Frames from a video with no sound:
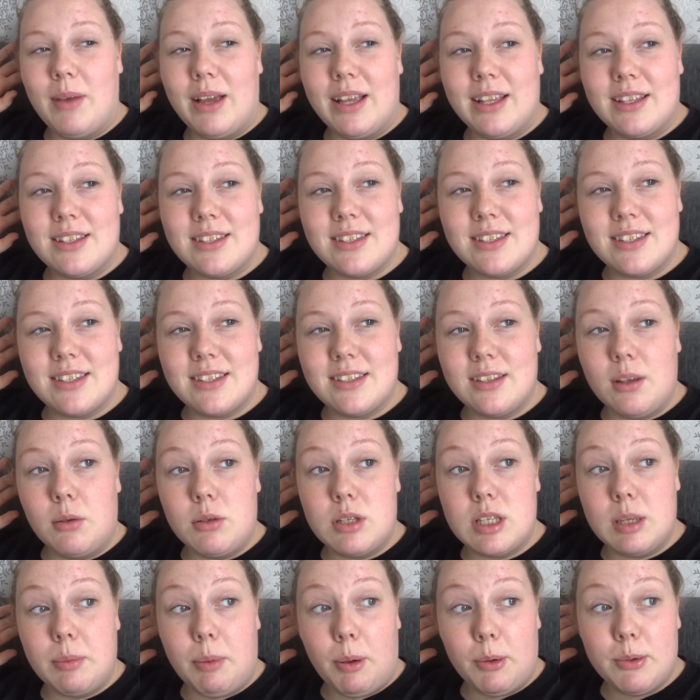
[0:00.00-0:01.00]
It's
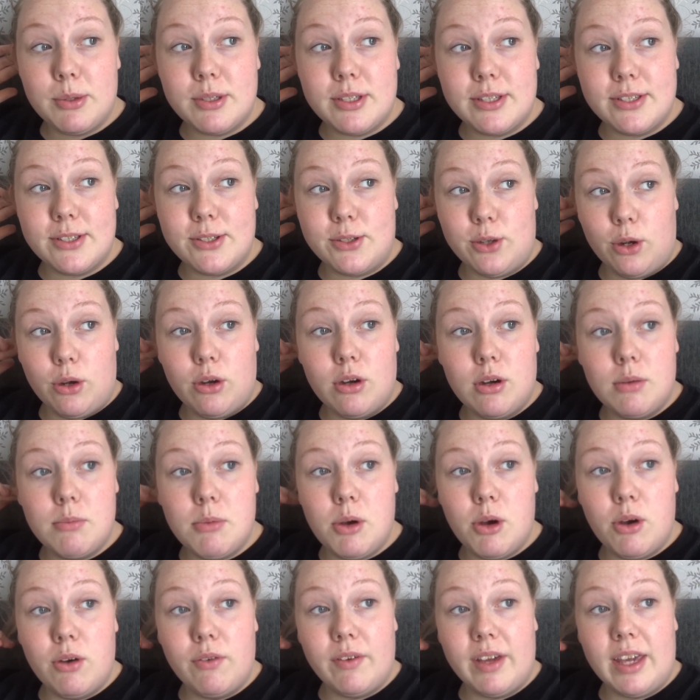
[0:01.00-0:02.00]
supposed to storm
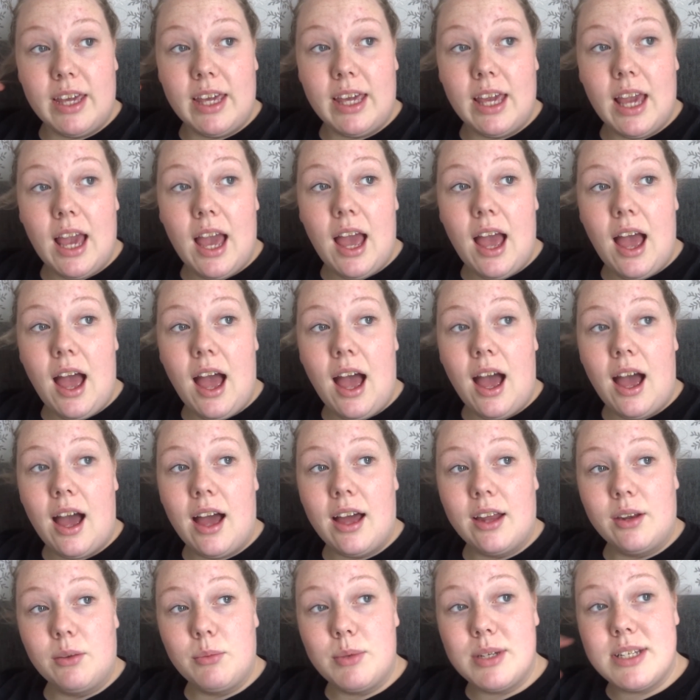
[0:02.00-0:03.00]
over here,
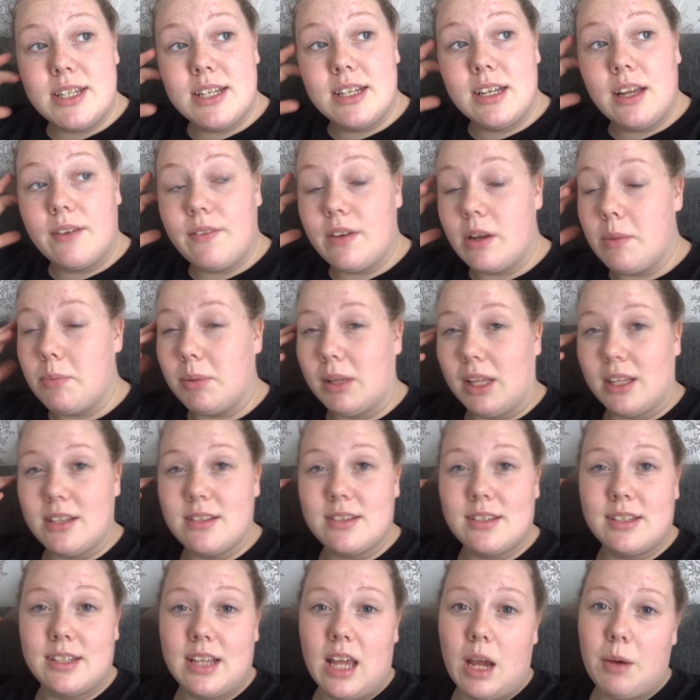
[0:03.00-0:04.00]
and we didn't have any
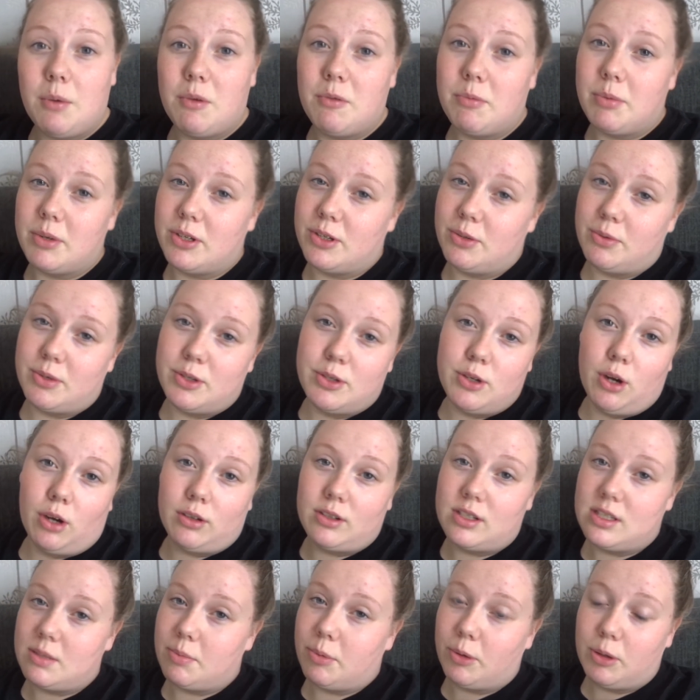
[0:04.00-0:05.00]
plans today. We've been doing
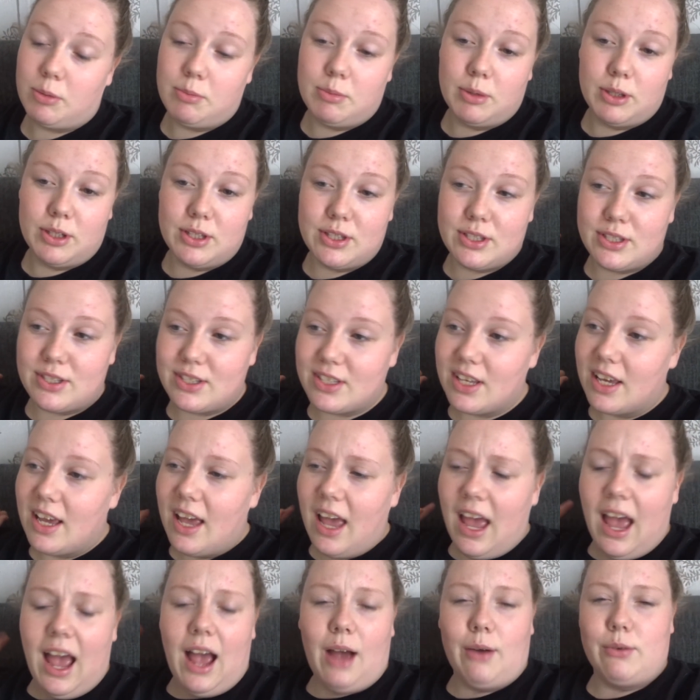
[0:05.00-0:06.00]
doctor's appointments,
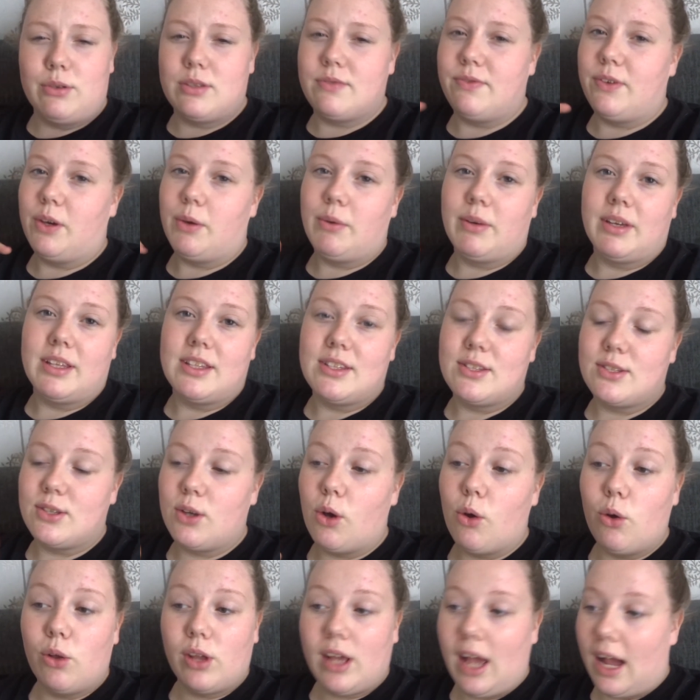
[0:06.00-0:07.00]
house viewings,
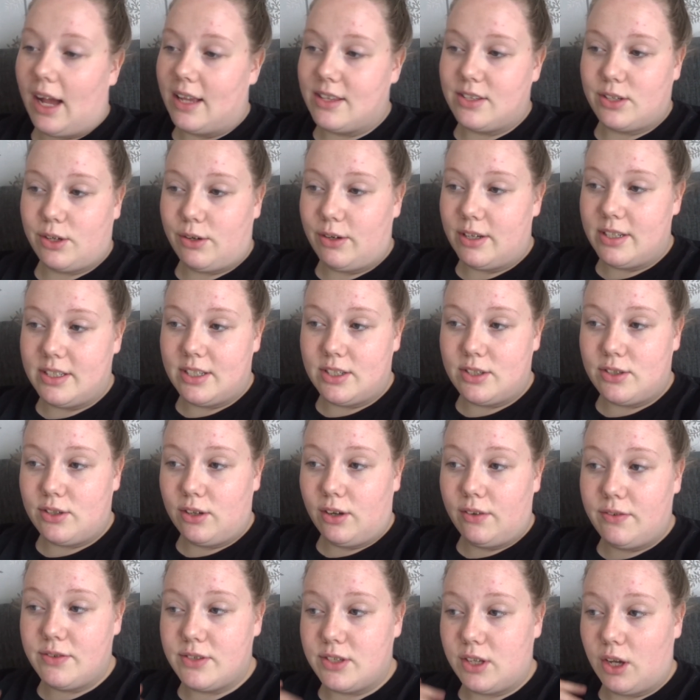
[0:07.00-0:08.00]
all kinds of crazy
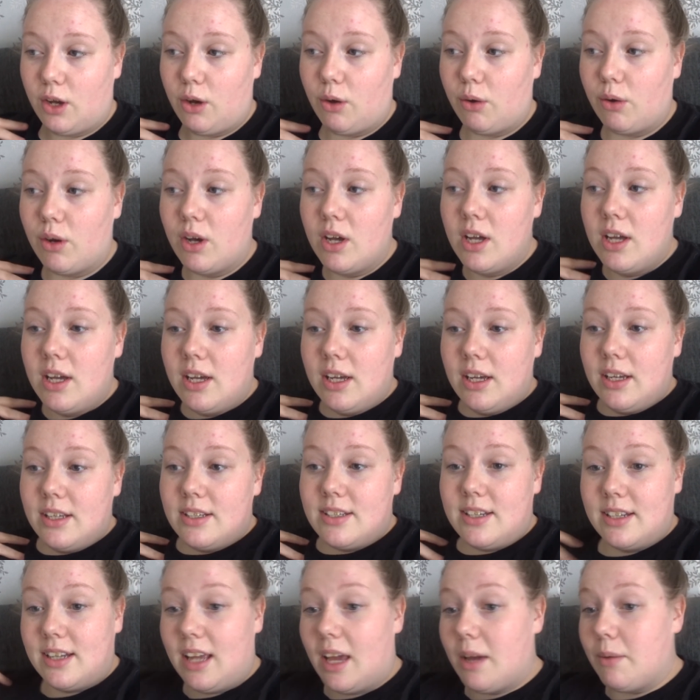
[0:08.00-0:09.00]
stuff, so
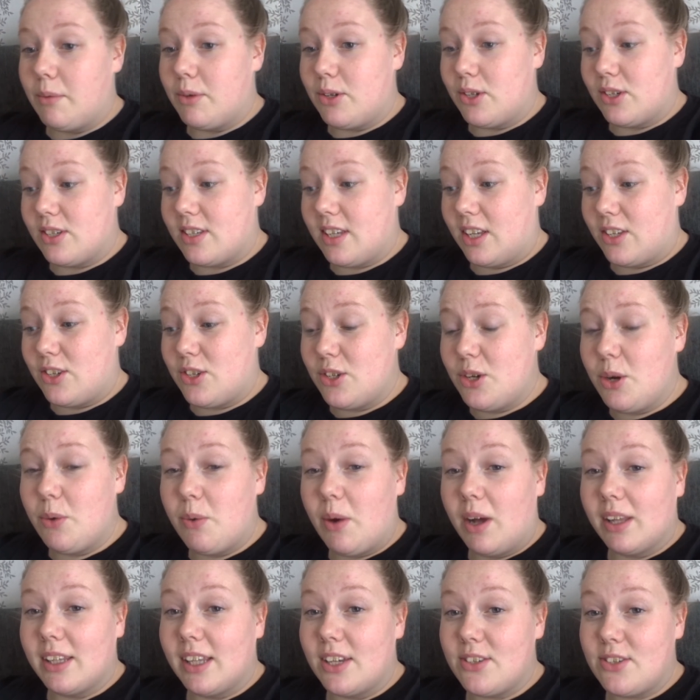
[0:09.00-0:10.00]
today we just said, you know
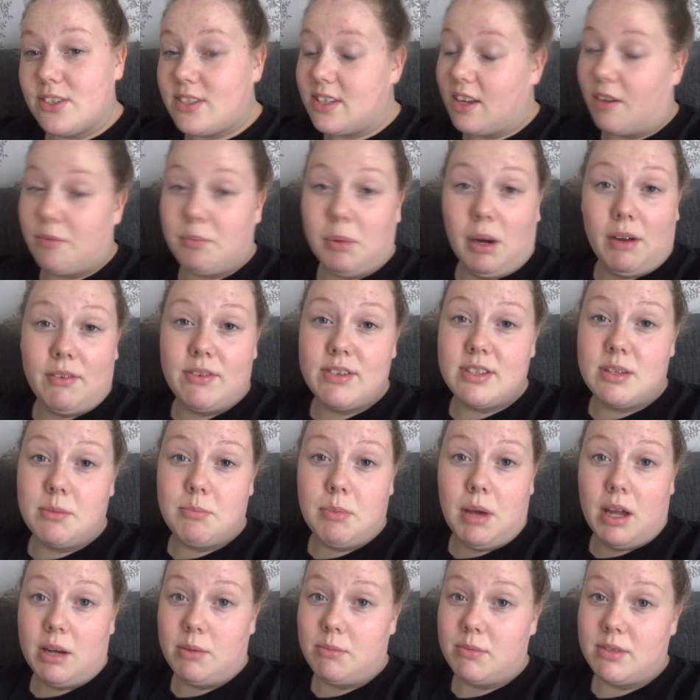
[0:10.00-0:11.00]
what, let's just have breakfast in
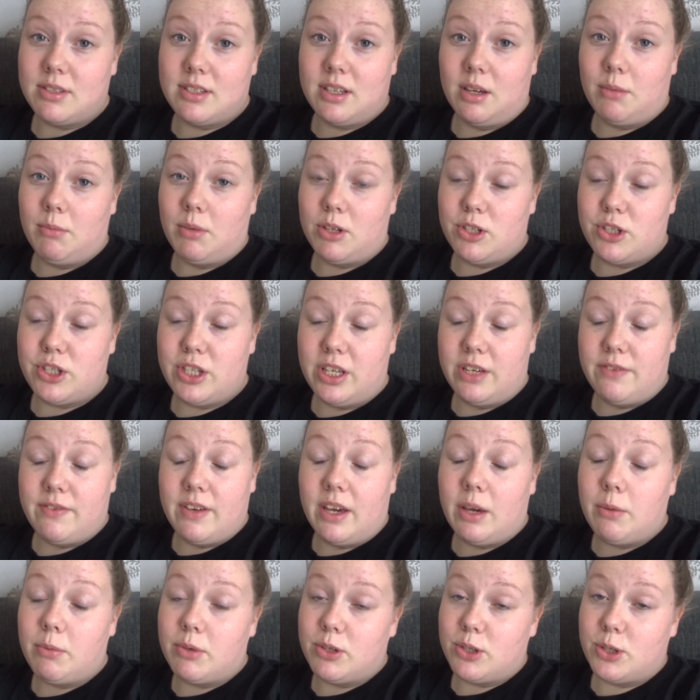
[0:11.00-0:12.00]
bed and we'll sit and watch
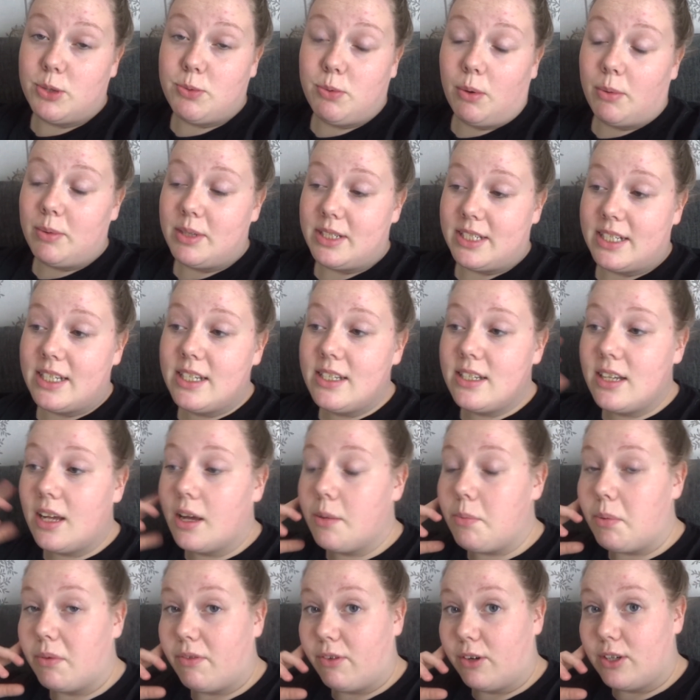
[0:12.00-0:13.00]
TV, which is what we did
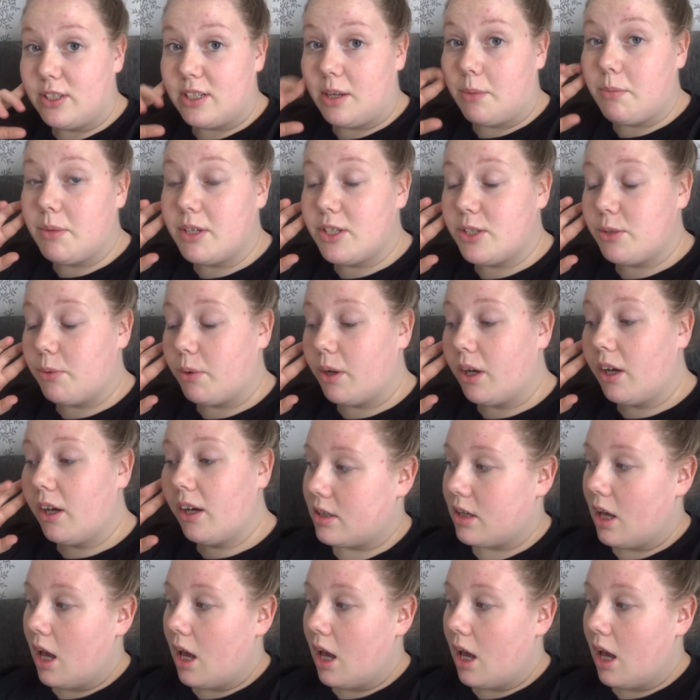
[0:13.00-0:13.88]
before Dan went to work.